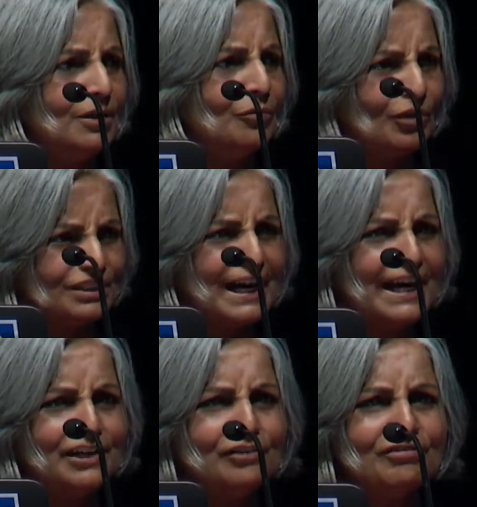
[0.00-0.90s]
What
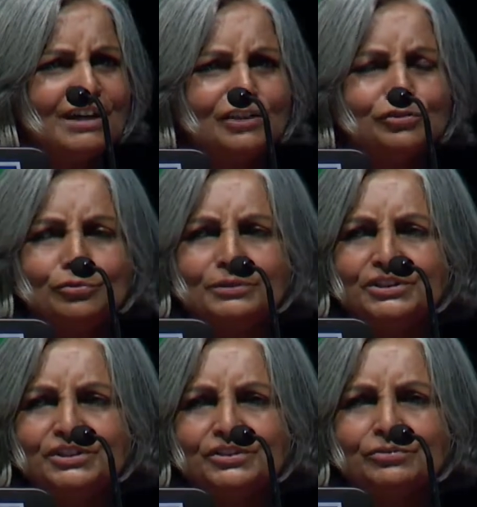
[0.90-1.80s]
kind of classroom is
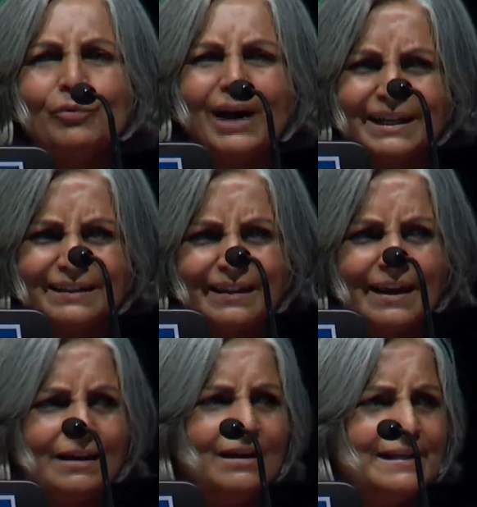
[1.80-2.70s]
this? Why are
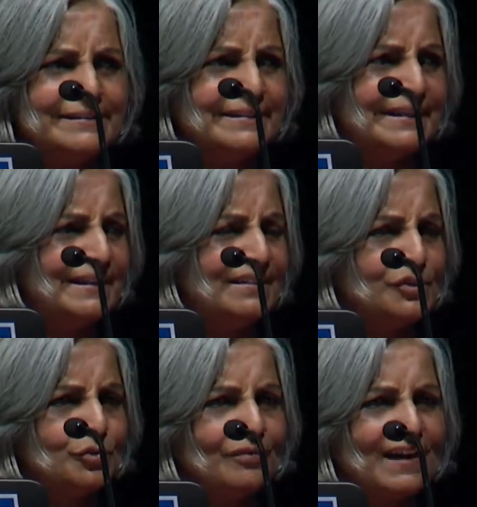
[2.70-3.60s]
they sitting in
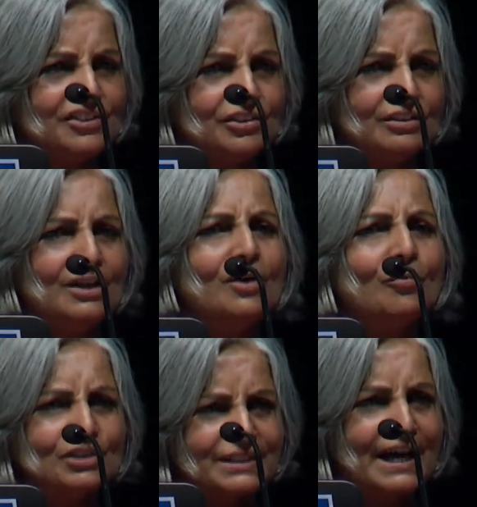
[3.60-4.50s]
this fashion?
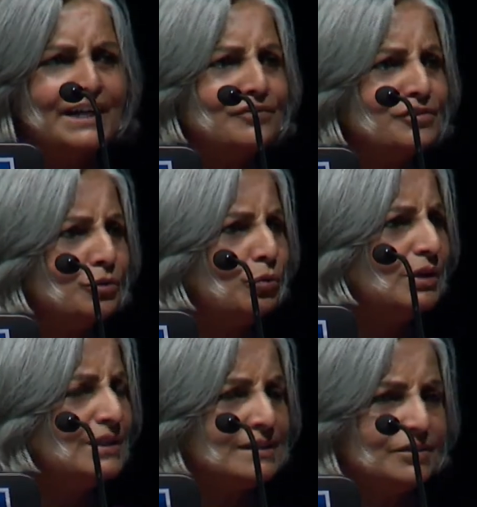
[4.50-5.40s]
What kind of school
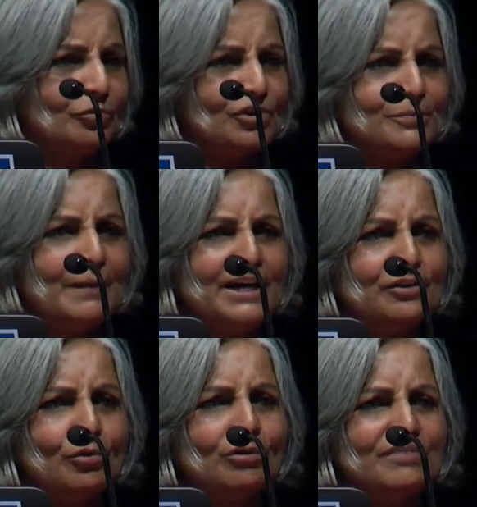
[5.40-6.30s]
is it? What's my
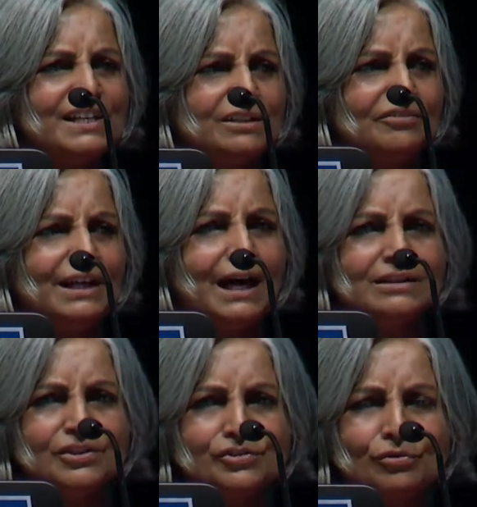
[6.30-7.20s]
role vis-a-vis
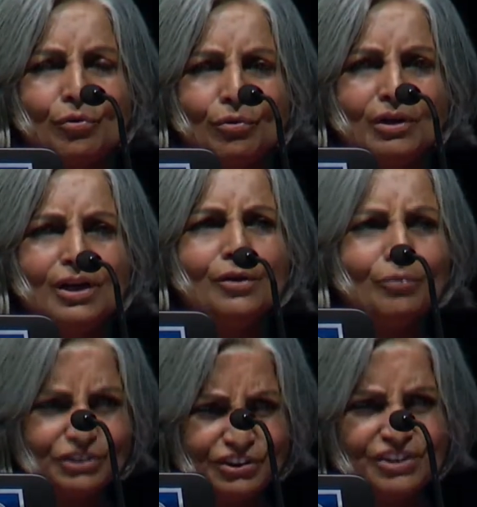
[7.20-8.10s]
others' role?
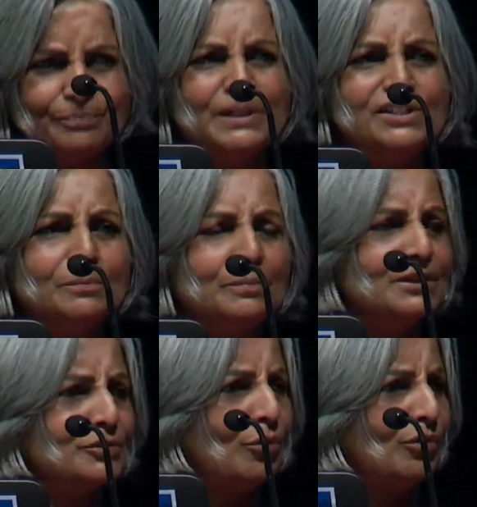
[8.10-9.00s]
What's the
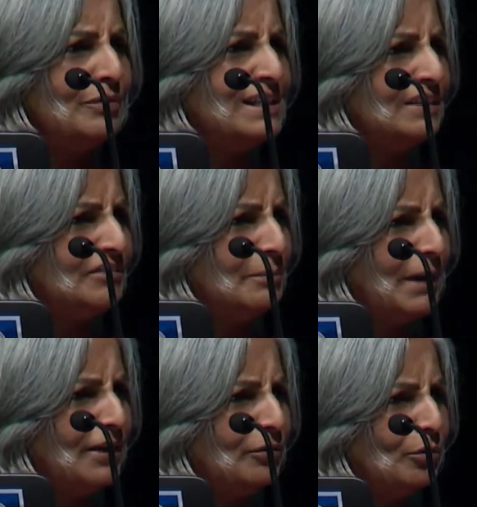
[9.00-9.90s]
principal's role vis-a-vis
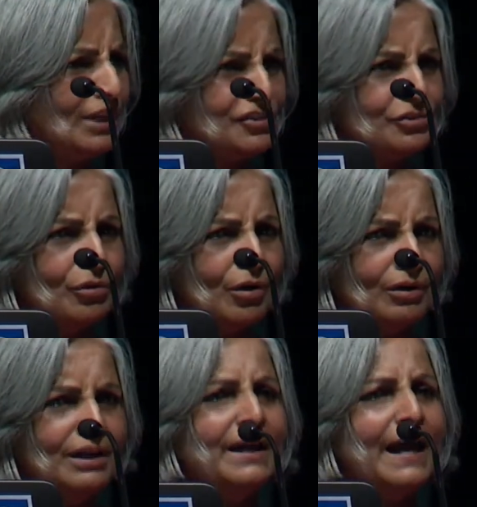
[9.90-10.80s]
my role, and so on?
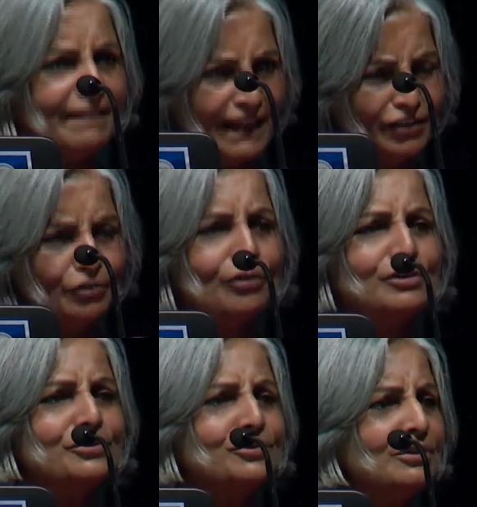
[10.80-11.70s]
And then you're
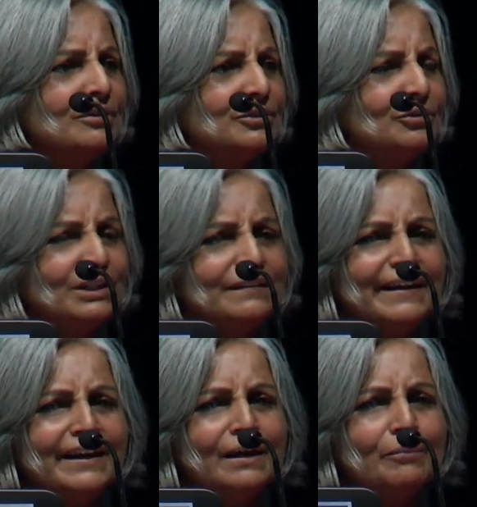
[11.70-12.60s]
also
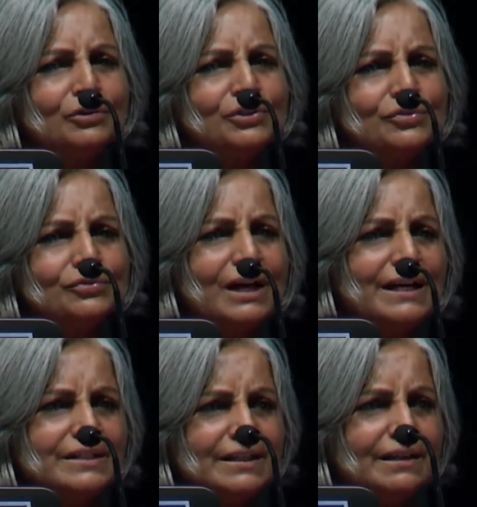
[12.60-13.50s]
thinking about the
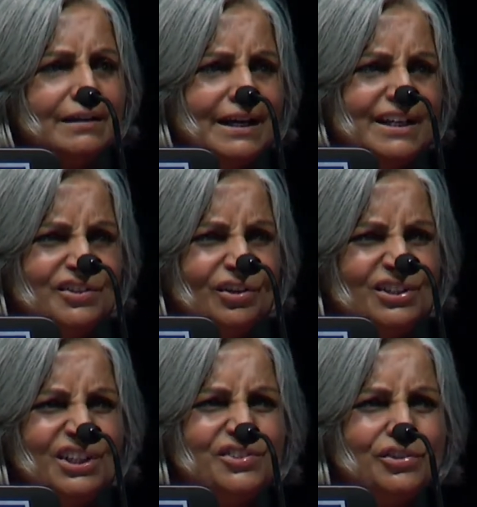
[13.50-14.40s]
society, its
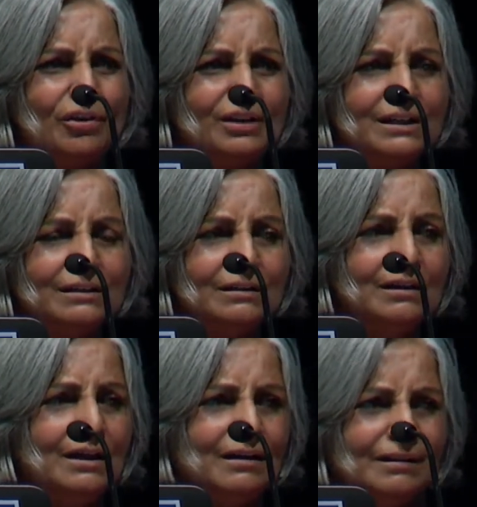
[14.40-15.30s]
historical
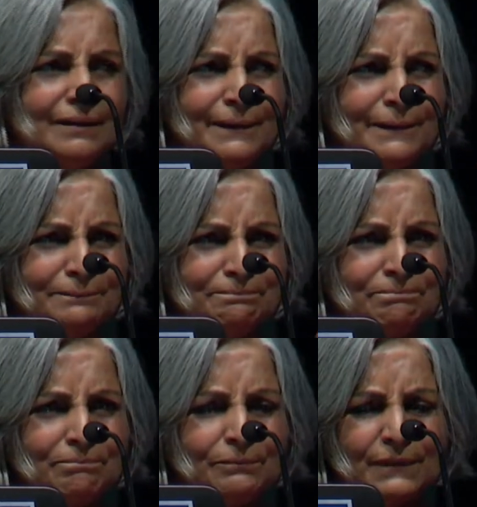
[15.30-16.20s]

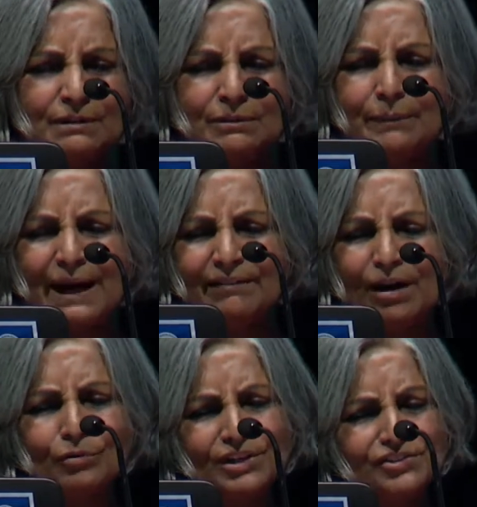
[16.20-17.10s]

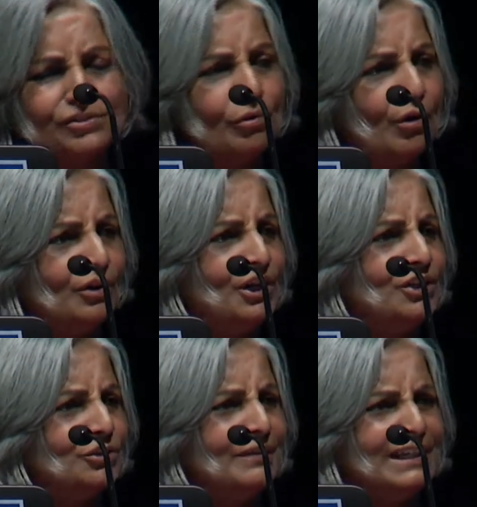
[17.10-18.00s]
background, and so on.
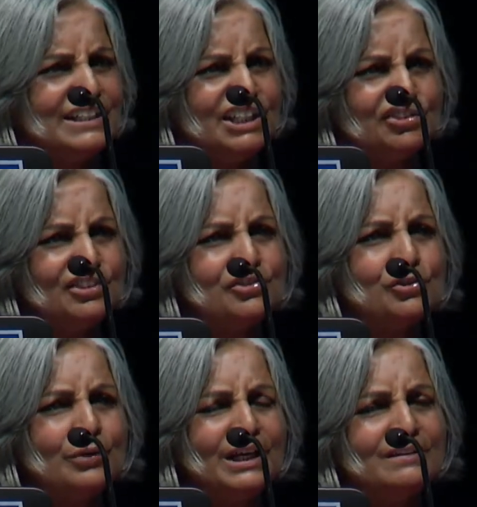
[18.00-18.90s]
So when a teacher is
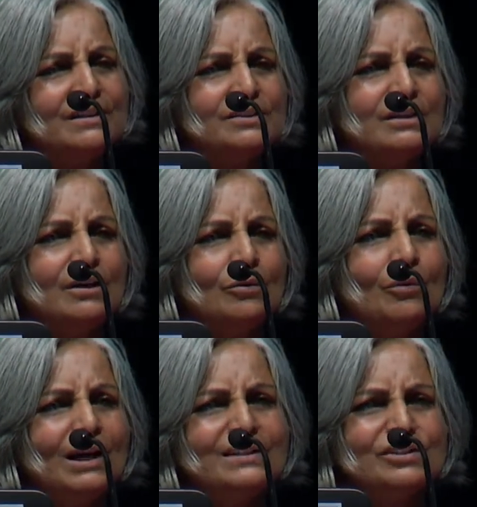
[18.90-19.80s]
doing this,
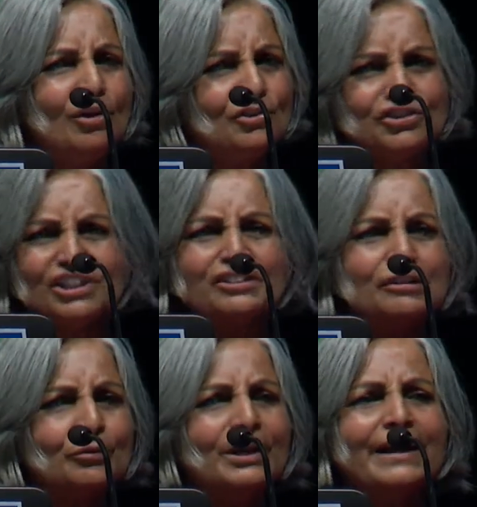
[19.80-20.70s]
one is not just
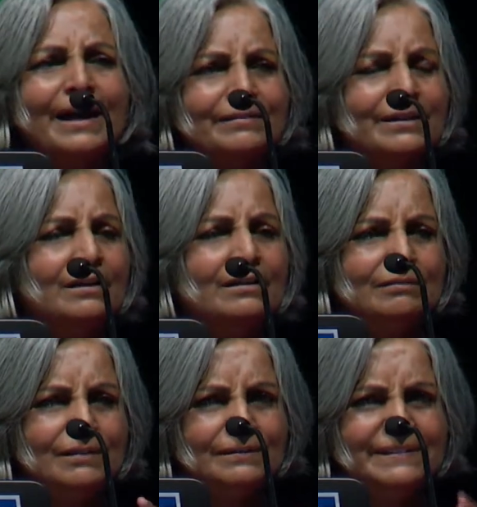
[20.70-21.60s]
looking at
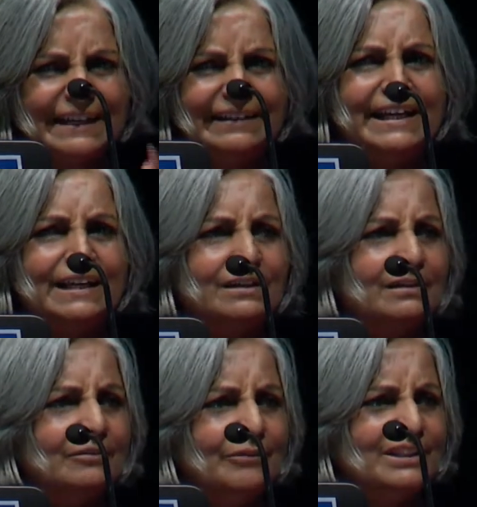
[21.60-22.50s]
the technique,
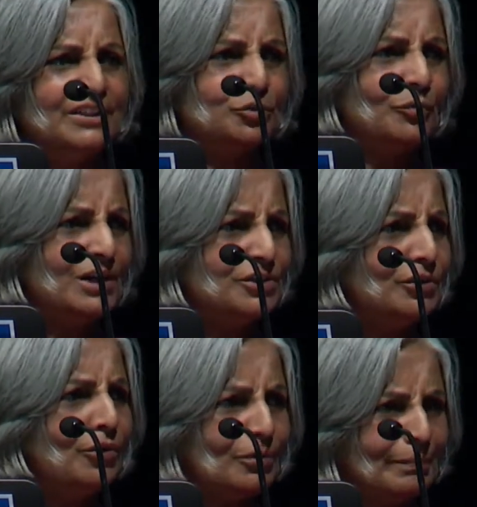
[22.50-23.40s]
whether it worked or
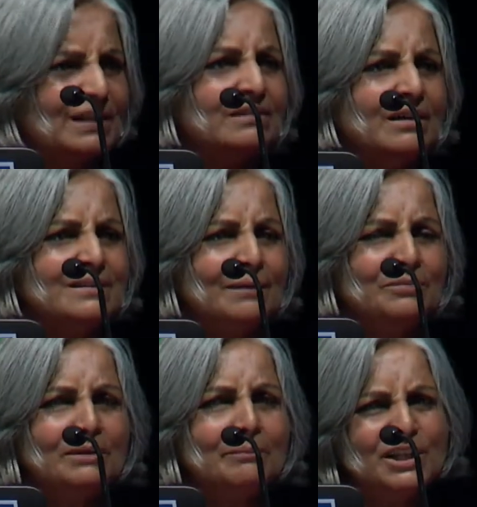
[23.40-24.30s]
not, but
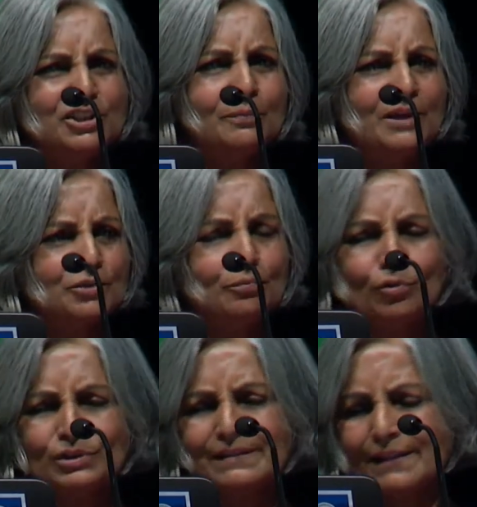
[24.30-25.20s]
something much, much
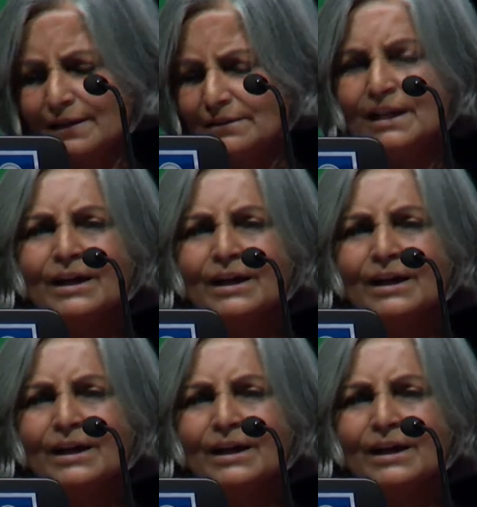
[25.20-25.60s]
more than that.